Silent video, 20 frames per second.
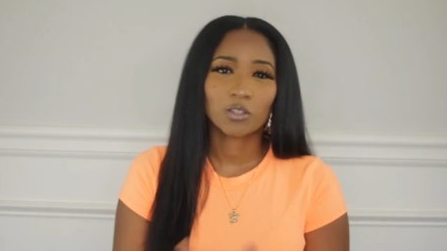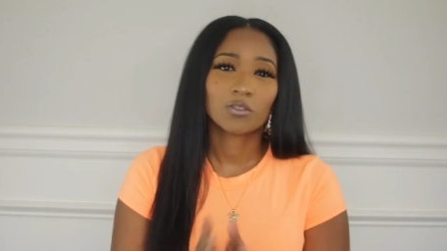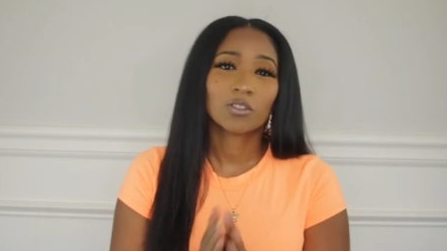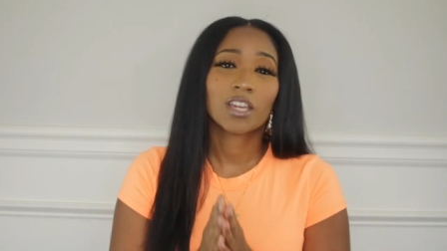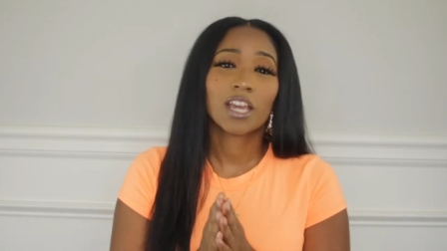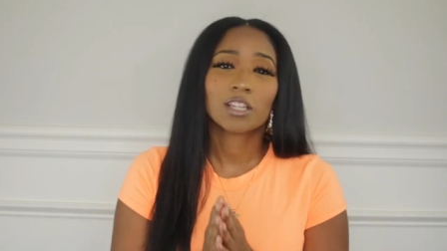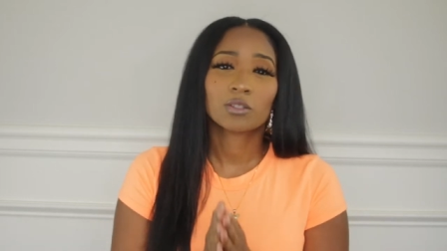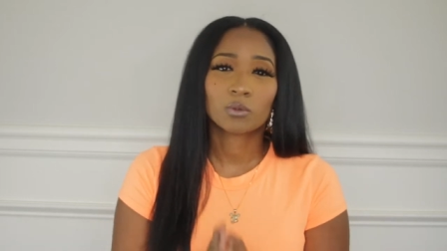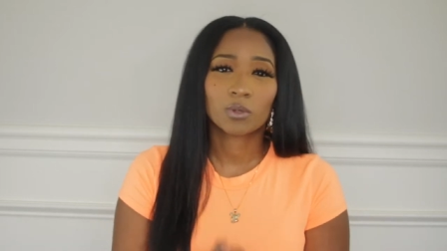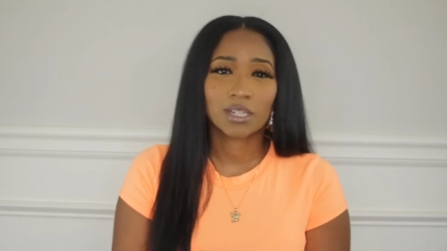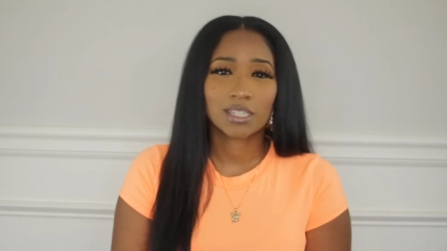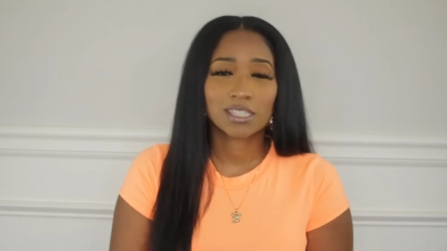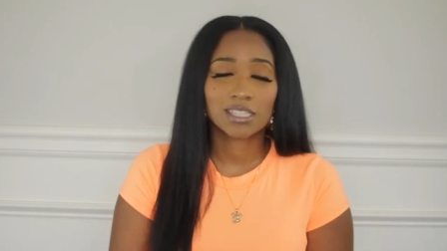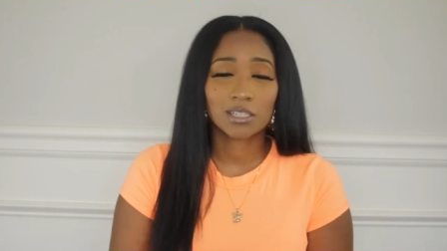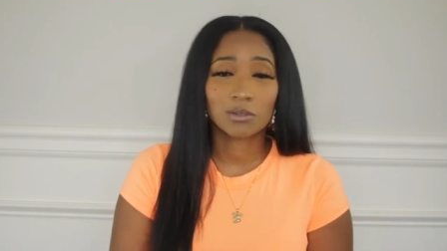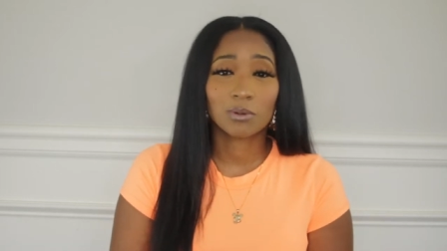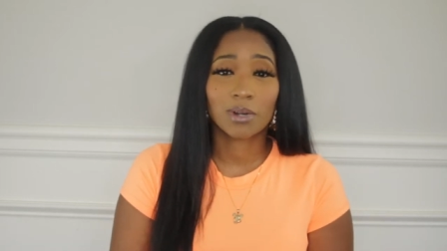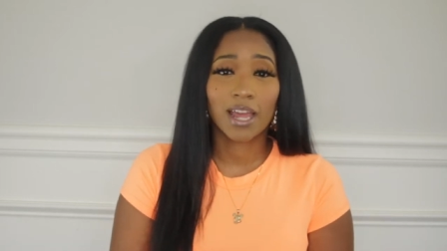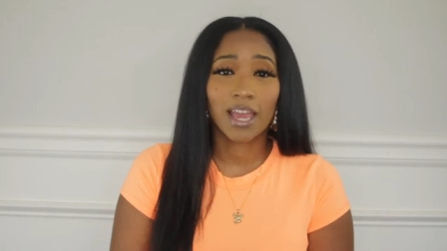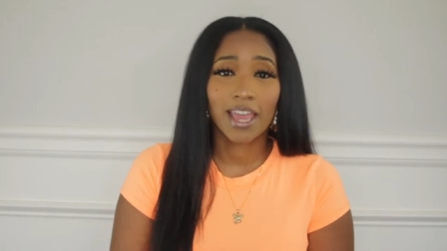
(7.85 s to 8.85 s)
So if you guys want to
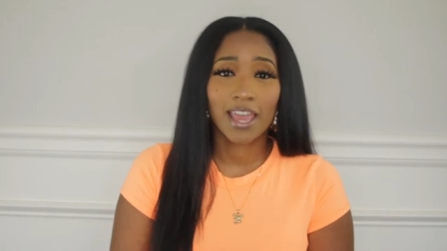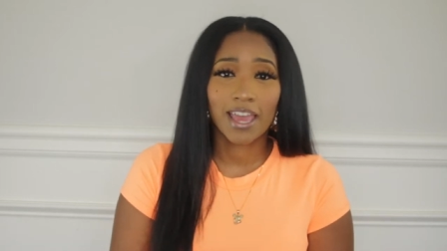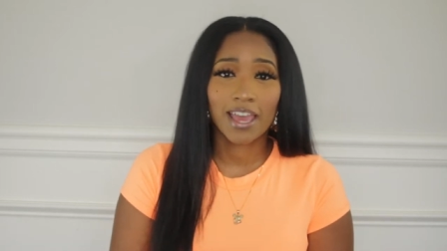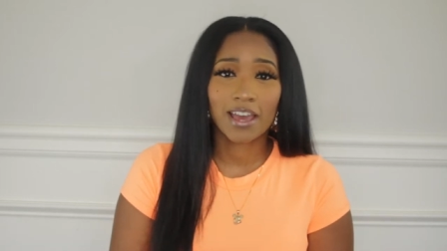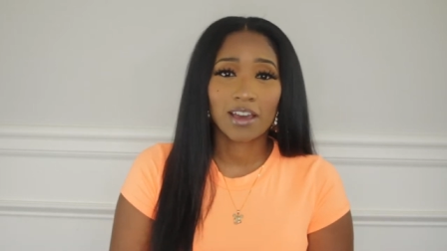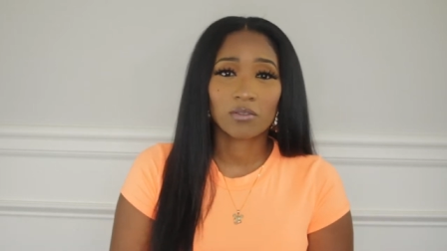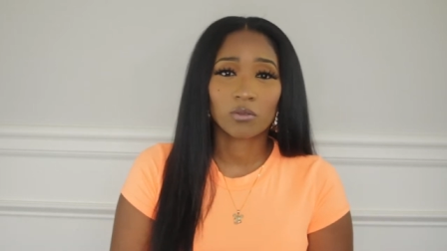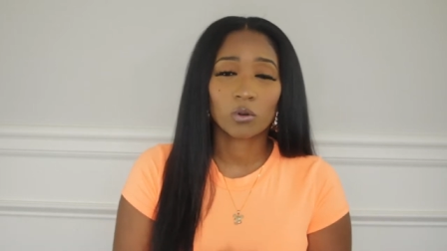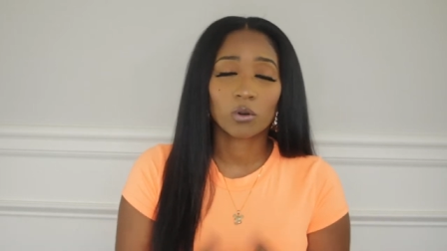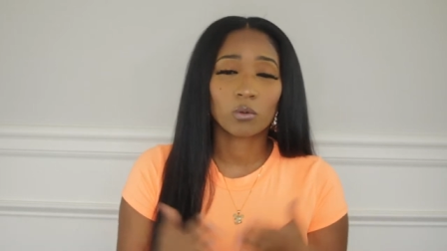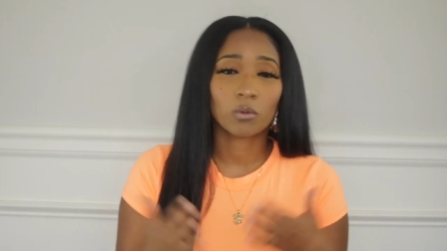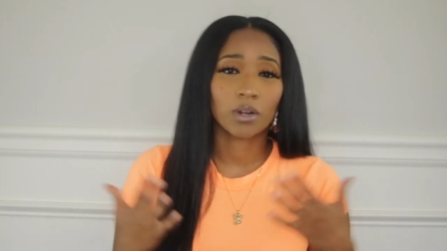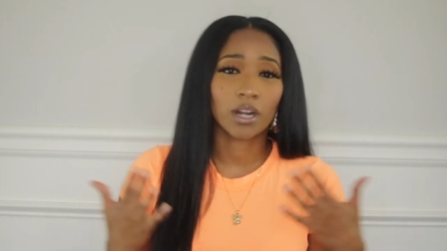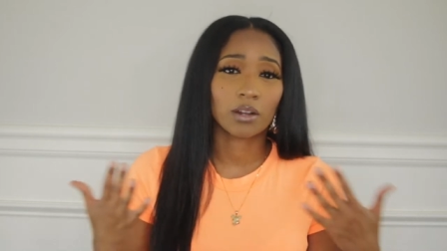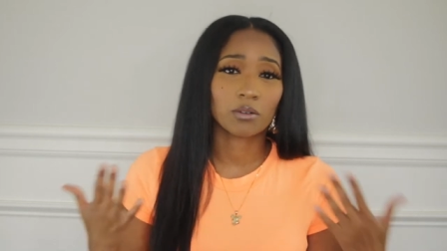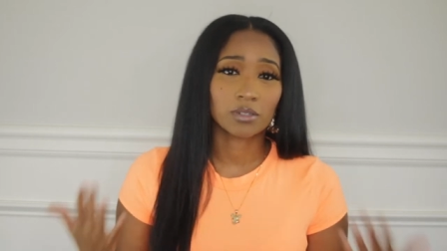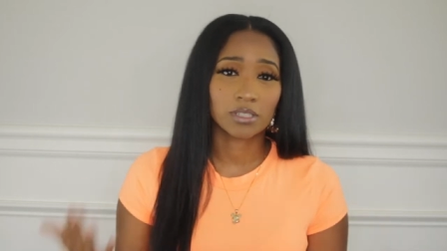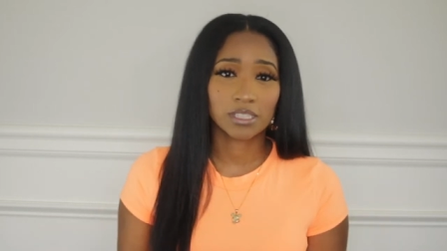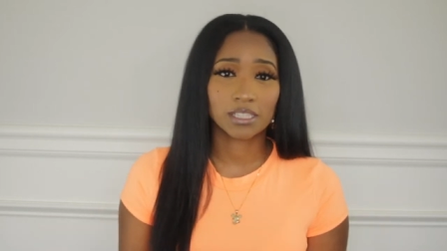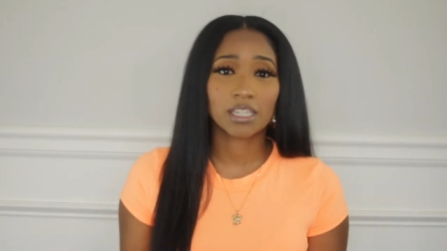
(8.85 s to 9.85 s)
see what I have or what
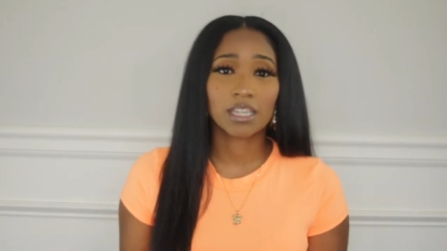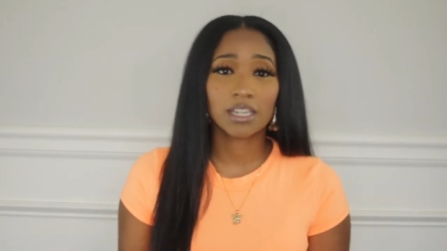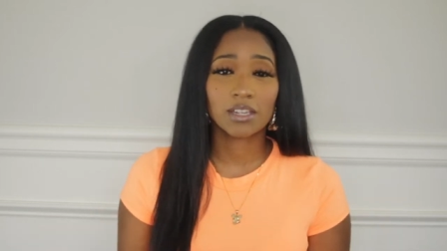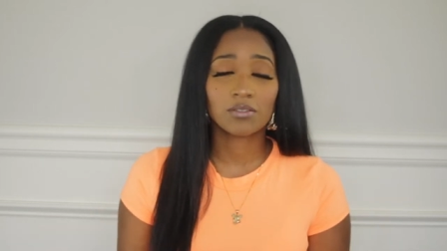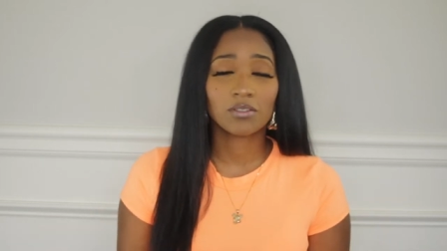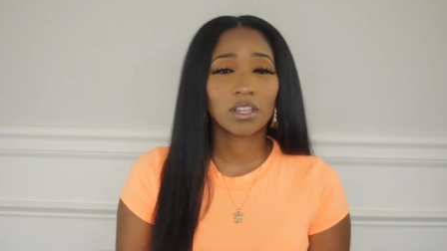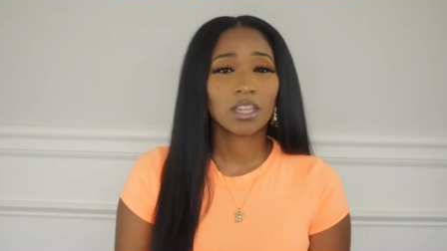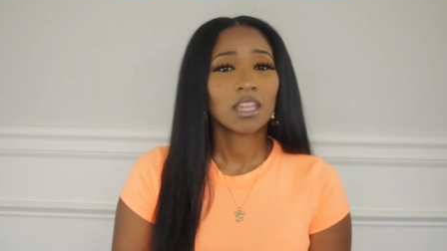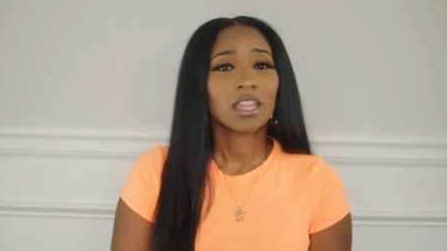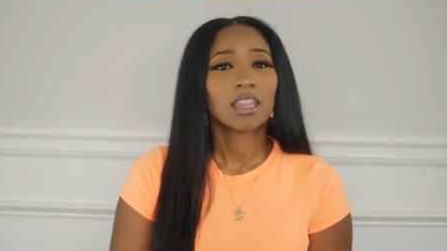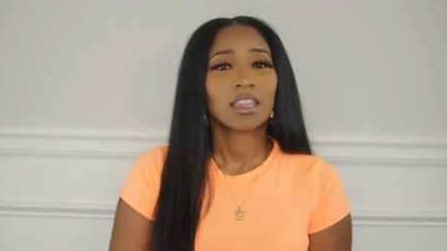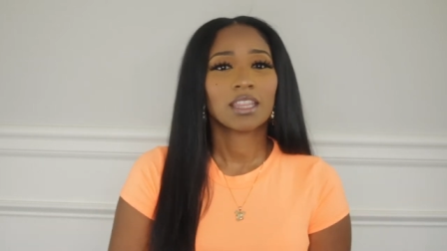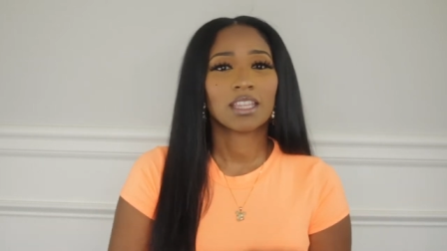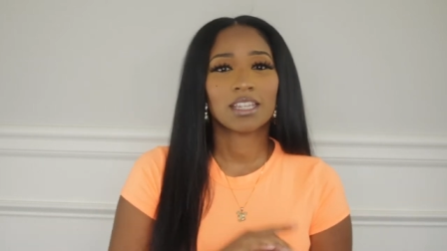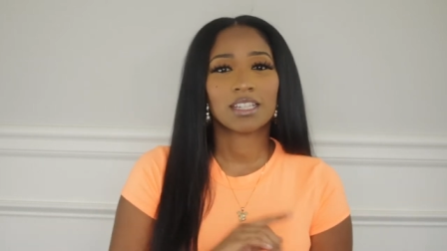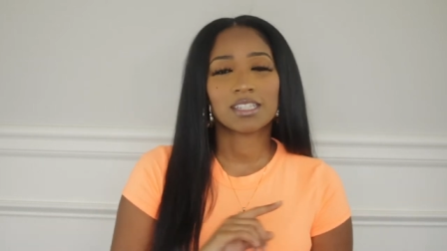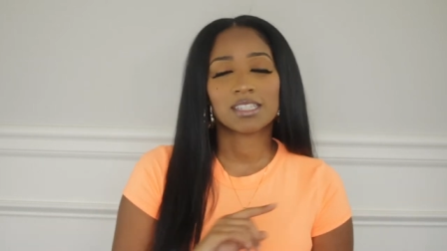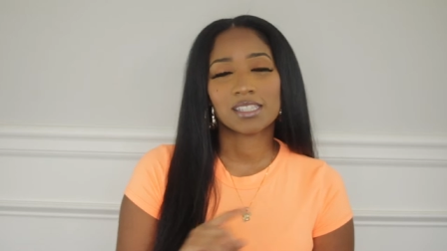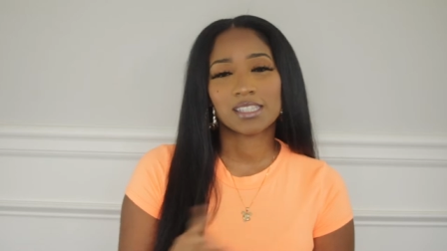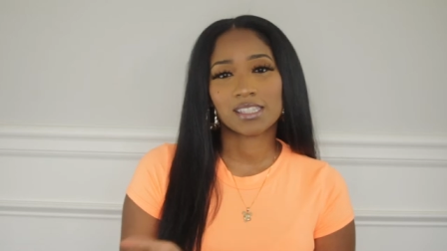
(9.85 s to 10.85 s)
I received,
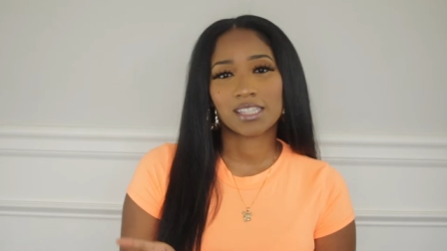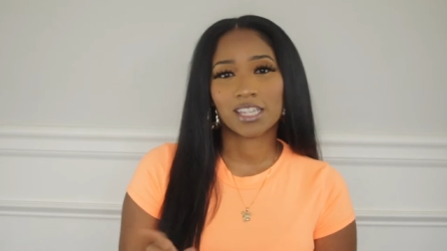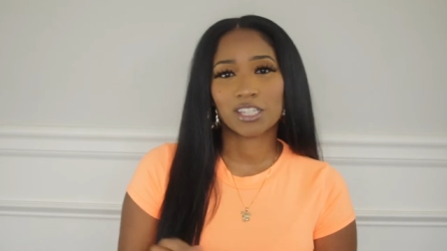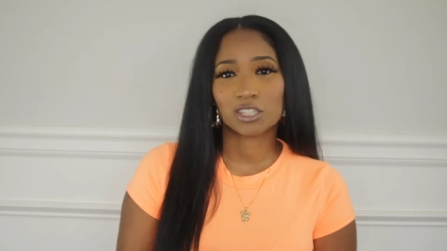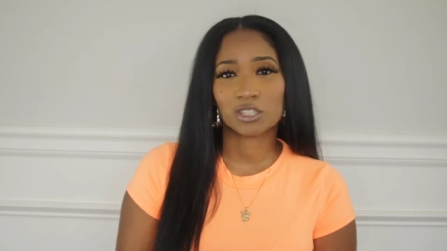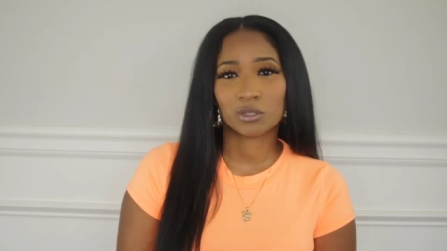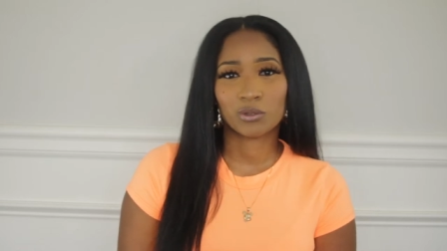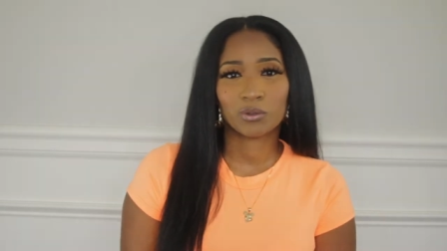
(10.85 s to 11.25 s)
then stay